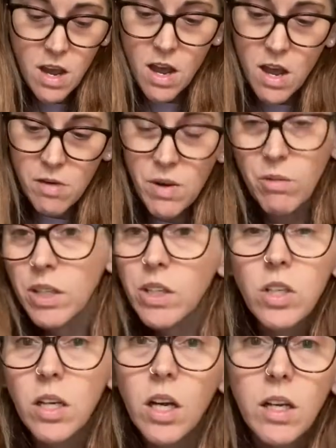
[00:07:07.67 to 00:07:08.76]
I'm not really
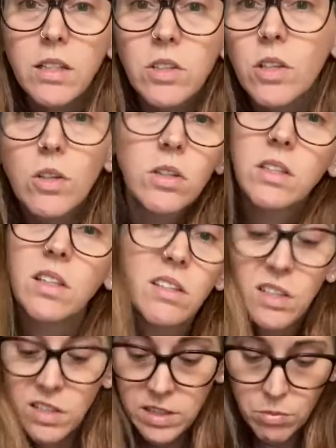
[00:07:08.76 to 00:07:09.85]
good at cutting circles, and
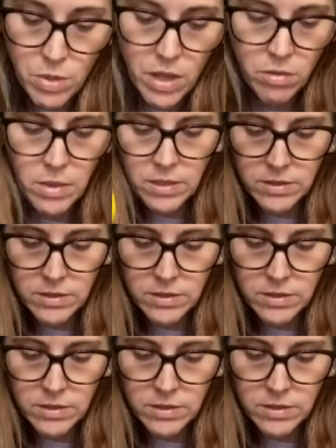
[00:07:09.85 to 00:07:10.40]
it doesn't bother me.